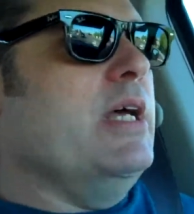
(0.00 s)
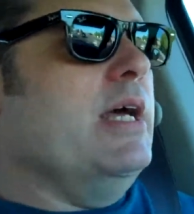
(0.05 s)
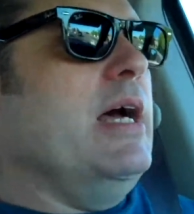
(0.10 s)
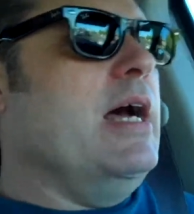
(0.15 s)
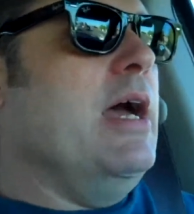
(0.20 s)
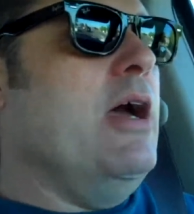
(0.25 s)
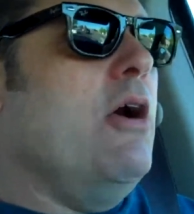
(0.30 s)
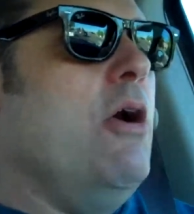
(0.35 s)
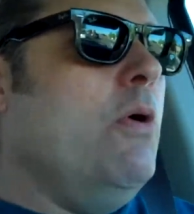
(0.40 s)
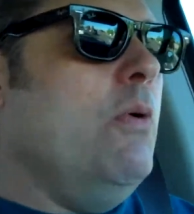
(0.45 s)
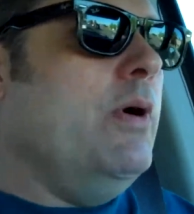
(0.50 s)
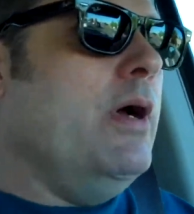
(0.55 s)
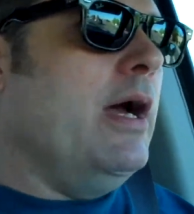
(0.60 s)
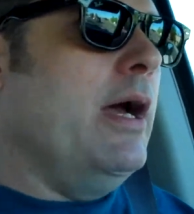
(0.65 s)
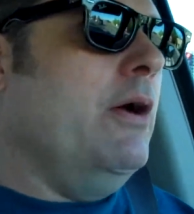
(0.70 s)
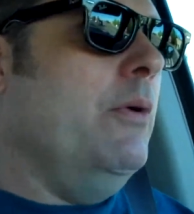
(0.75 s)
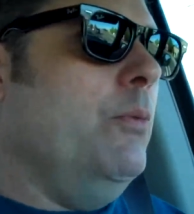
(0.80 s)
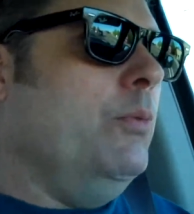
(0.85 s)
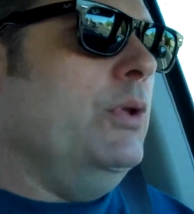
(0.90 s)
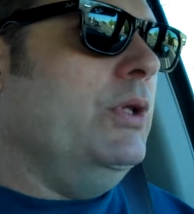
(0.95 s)
I, I, all,
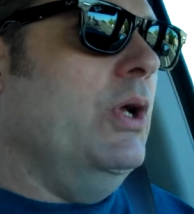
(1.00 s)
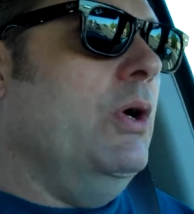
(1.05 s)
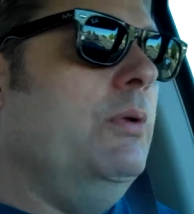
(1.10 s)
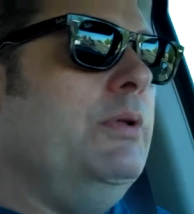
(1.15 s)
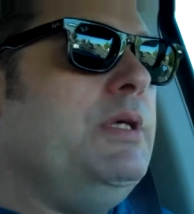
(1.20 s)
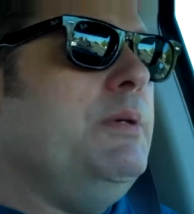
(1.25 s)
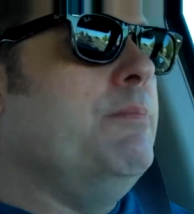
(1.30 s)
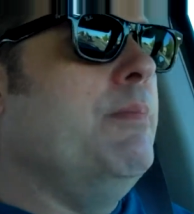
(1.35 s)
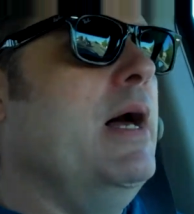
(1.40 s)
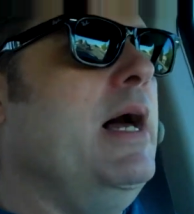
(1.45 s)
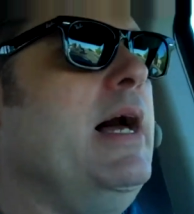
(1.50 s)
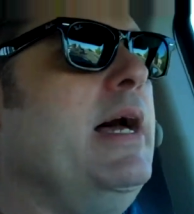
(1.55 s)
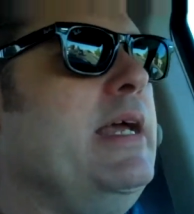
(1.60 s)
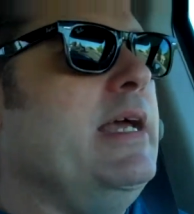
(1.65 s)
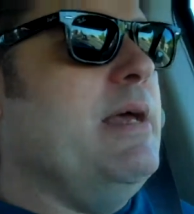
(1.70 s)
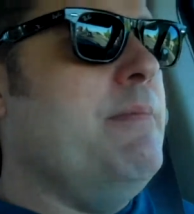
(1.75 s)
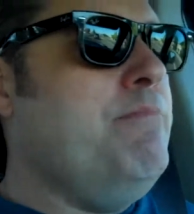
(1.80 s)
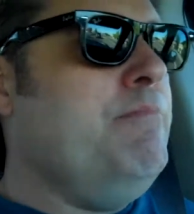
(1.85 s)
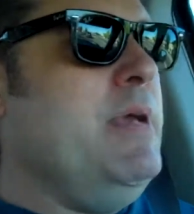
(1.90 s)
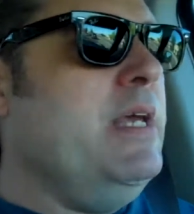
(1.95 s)
I will only buy
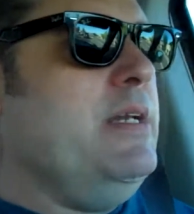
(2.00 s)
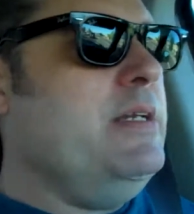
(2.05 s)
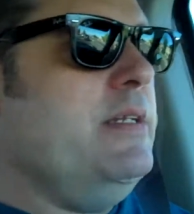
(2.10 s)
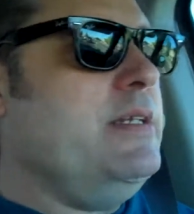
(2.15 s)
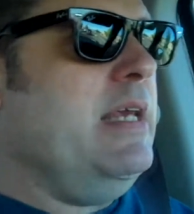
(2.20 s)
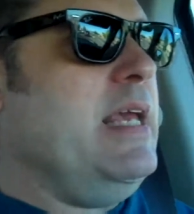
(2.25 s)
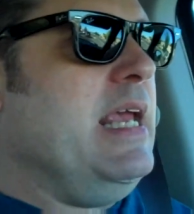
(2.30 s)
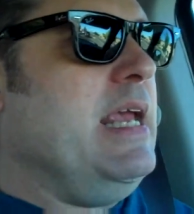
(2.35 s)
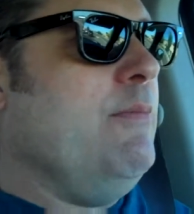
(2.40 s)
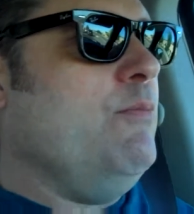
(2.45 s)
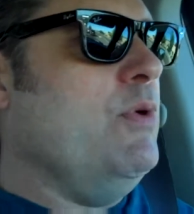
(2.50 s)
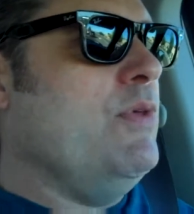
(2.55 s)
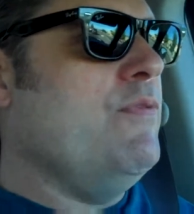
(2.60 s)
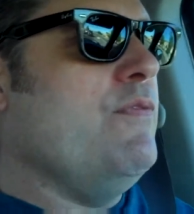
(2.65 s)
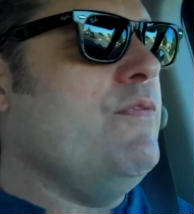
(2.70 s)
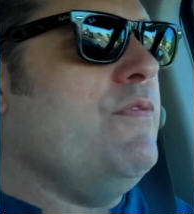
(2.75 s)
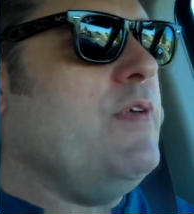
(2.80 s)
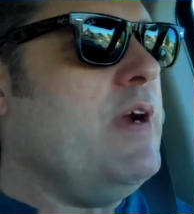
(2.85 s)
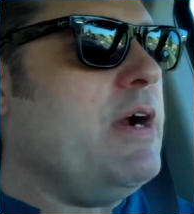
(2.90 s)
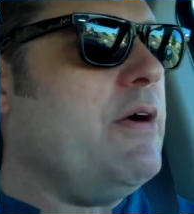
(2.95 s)
a mint game with
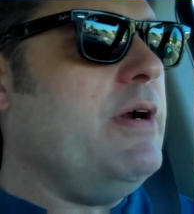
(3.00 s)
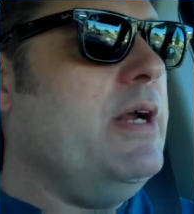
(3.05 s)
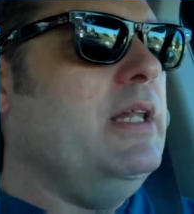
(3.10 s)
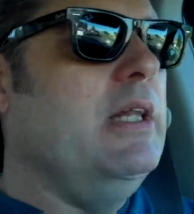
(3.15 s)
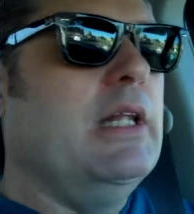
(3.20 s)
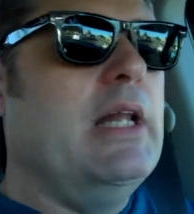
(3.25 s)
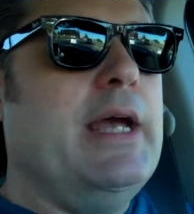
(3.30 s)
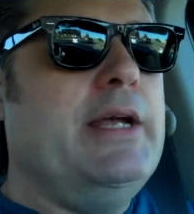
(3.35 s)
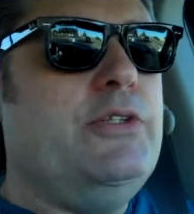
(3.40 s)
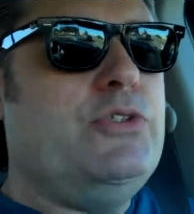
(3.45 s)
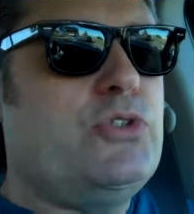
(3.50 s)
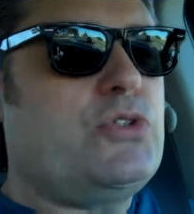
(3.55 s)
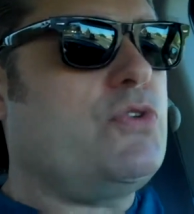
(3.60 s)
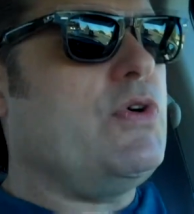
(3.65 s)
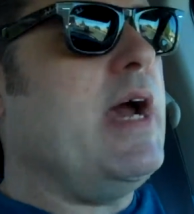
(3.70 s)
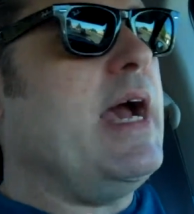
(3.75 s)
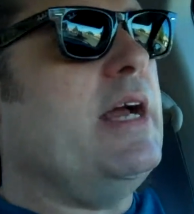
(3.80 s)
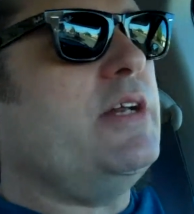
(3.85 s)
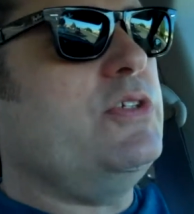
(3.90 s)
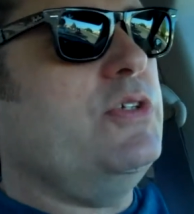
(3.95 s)
very light
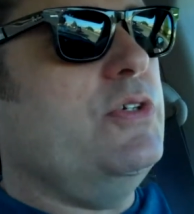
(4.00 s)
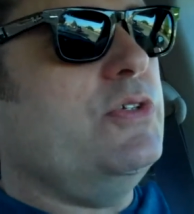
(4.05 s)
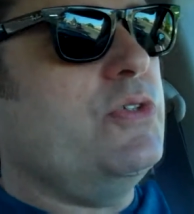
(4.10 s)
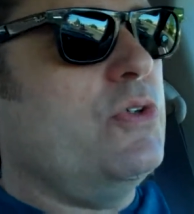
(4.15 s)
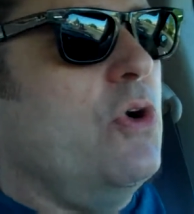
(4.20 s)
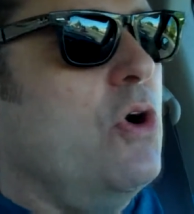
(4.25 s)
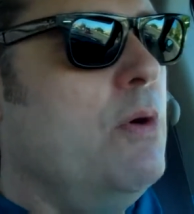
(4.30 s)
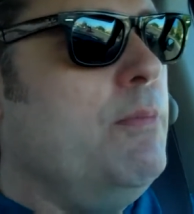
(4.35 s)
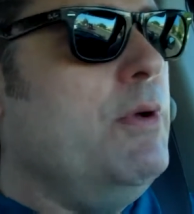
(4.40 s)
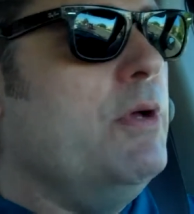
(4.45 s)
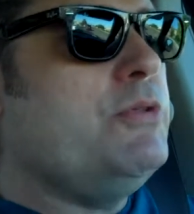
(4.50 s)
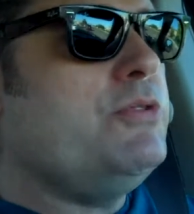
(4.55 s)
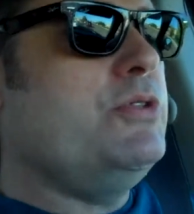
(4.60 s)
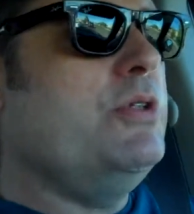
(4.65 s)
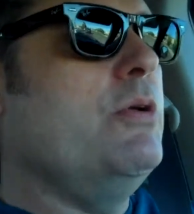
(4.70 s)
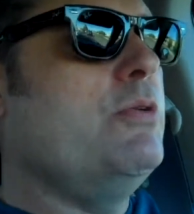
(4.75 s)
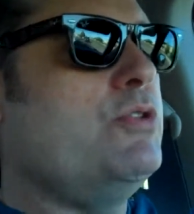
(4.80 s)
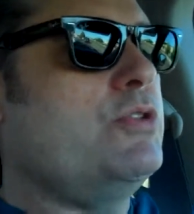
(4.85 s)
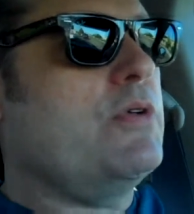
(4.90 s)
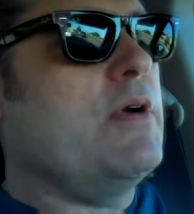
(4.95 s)
scratches, almost
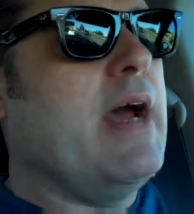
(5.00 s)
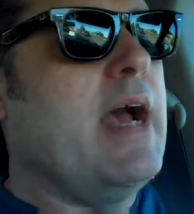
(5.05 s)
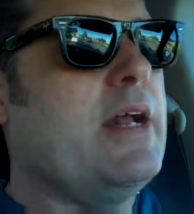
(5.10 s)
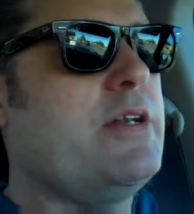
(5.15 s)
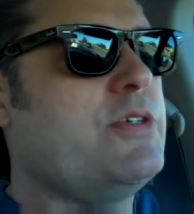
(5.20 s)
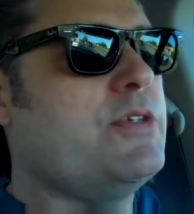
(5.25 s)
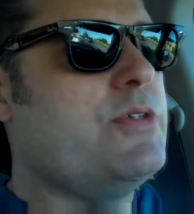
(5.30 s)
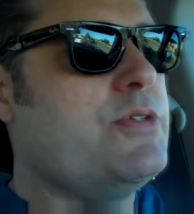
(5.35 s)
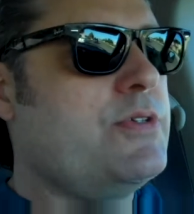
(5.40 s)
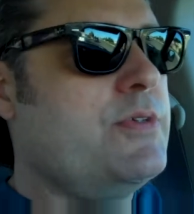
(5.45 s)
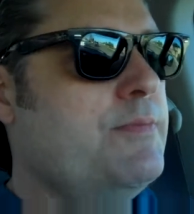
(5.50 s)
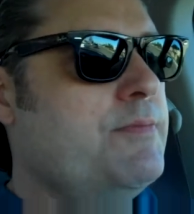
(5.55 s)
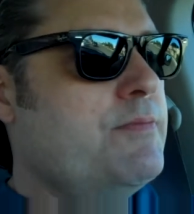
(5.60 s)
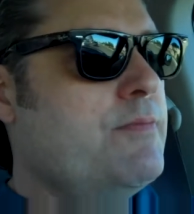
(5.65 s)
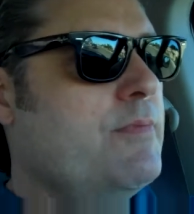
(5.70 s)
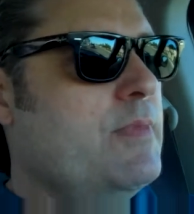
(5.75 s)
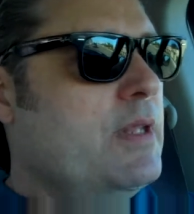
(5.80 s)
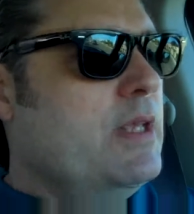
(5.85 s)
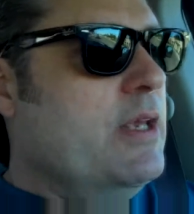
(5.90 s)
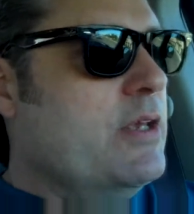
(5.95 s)
no scratches,
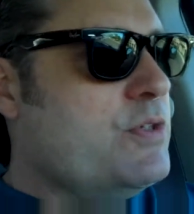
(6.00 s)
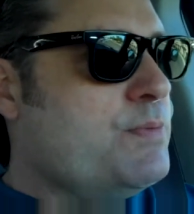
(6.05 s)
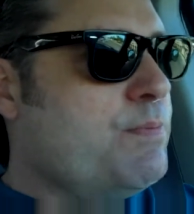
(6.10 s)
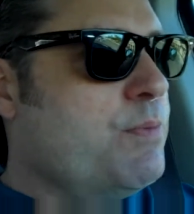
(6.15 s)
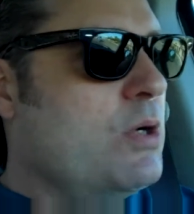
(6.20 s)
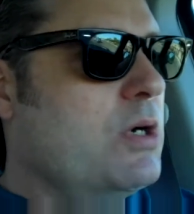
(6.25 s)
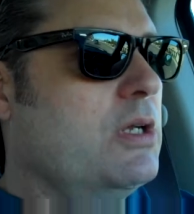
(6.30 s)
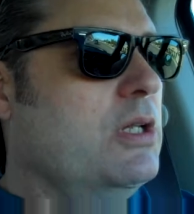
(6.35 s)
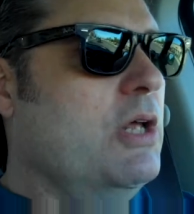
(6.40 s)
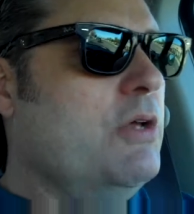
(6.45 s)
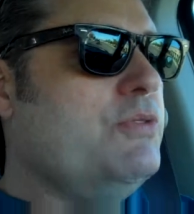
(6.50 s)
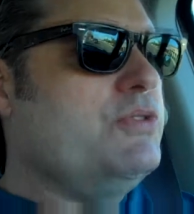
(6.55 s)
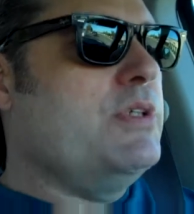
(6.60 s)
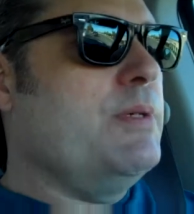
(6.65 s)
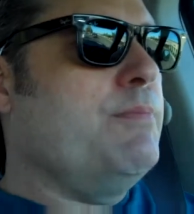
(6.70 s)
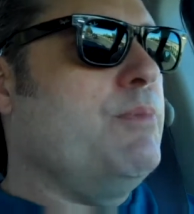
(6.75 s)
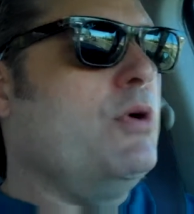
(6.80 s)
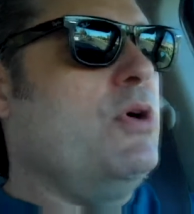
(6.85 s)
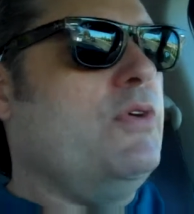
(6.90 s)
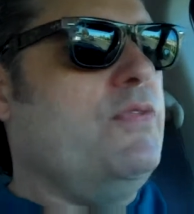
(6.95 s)
as close
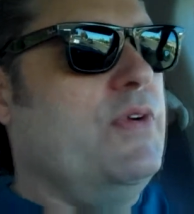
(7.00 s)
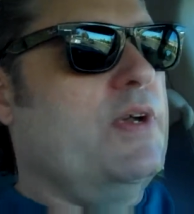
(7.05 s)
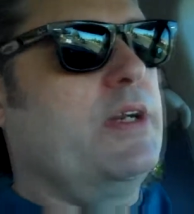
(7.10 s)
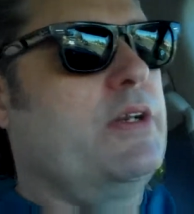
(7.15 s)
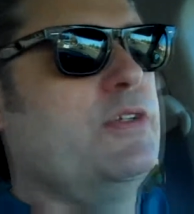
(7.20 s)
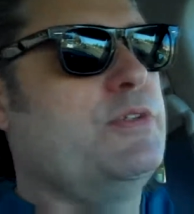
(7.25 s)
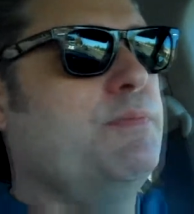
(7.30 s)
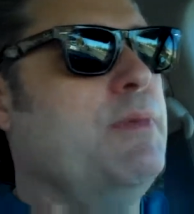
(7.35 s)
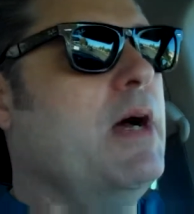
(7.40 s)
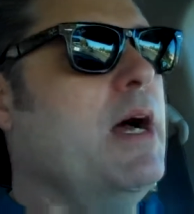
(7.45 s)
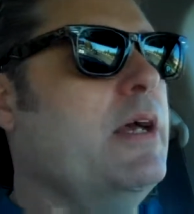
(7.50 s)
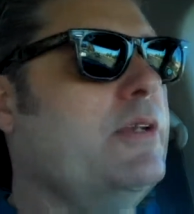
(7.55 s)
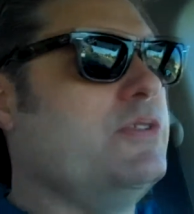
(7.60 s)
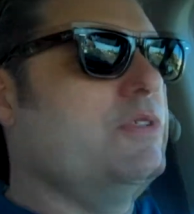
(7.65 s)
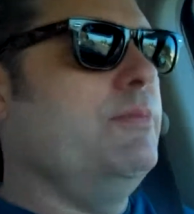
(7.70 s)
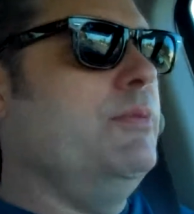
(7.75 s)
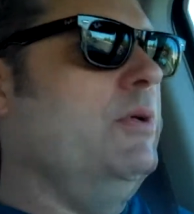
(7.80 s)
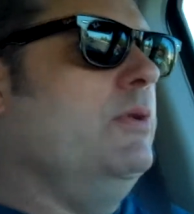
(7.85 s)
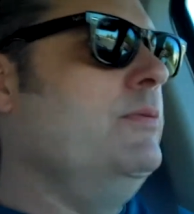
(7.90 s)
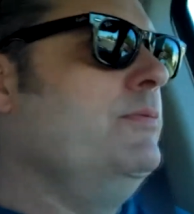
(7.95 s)
to perfect as
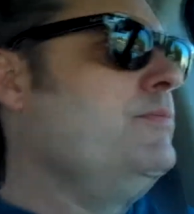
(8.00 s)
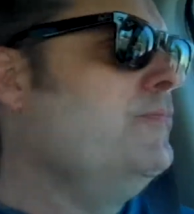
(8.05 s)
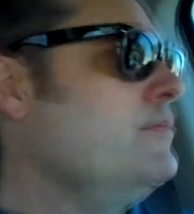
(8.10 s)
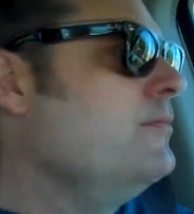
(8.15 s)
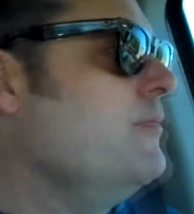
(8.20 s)
possible.